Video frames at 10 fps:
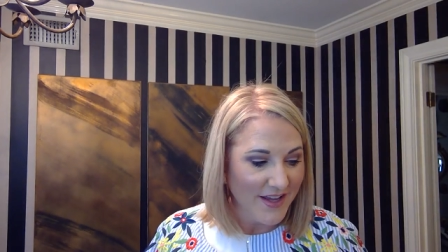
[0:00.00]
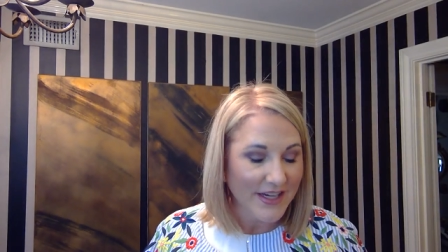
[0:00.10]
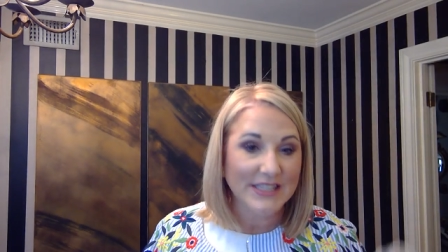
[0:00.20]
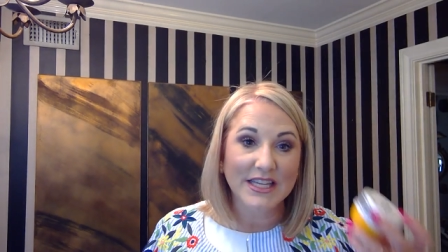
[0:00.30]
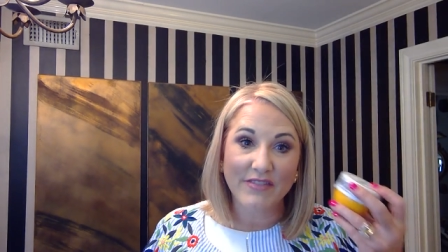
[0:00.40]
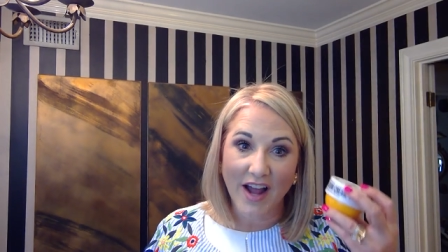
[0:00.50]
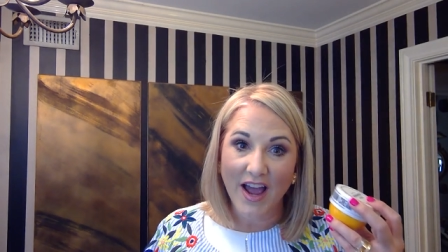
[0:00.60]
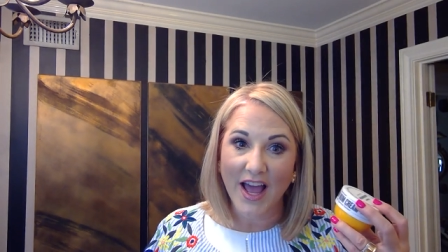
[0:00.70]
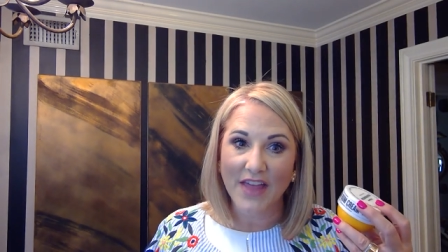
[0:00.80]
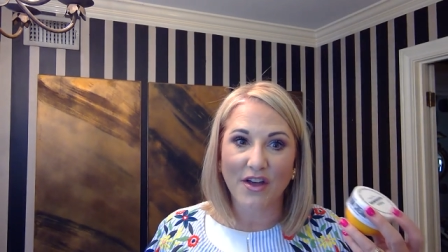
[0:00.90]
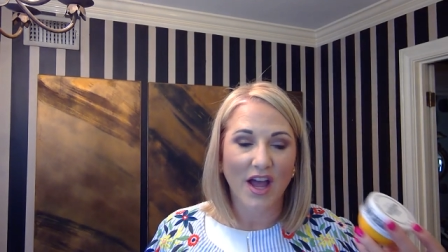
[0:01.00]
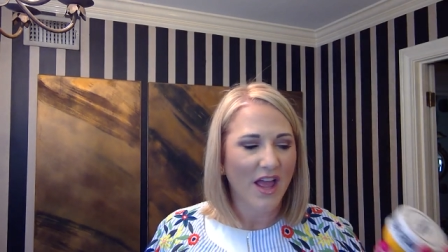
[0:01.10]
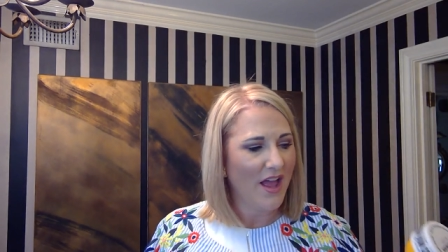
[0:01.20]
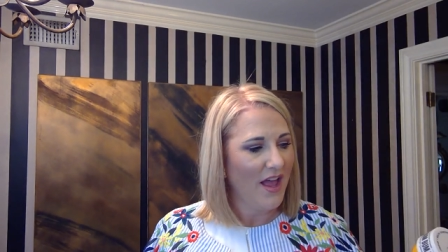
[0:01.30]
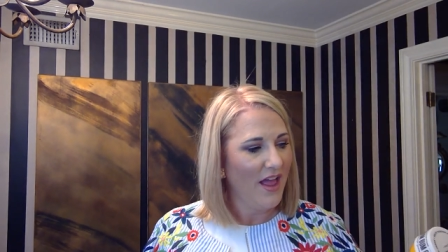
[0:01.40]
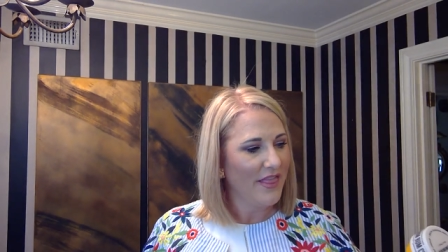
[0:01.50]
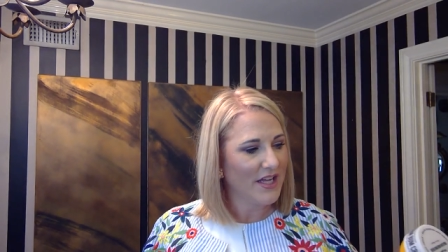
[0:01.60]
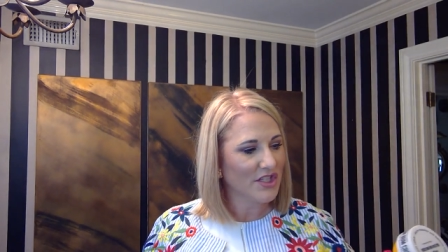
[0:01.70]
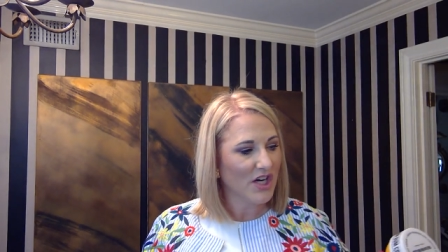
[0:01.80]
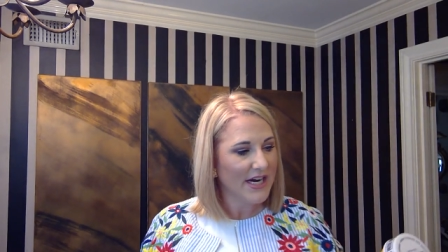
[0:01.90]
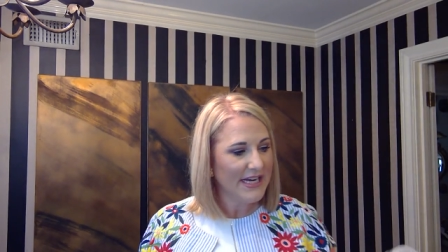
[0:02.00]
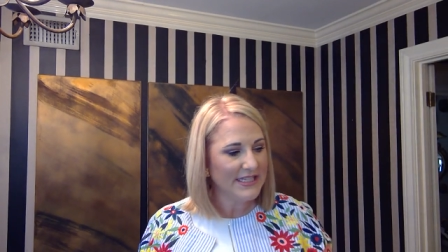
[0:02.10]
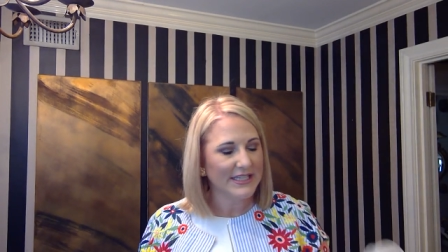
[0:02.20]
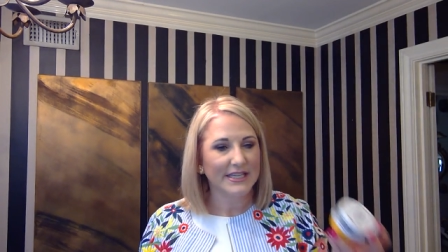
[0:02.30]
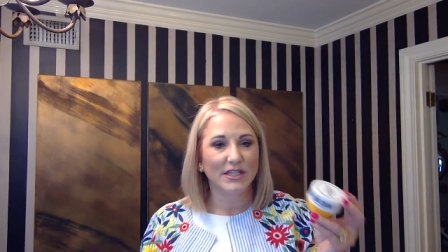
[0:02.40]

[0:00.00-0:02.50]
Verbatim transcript: Cause even I, I thought that's crazy.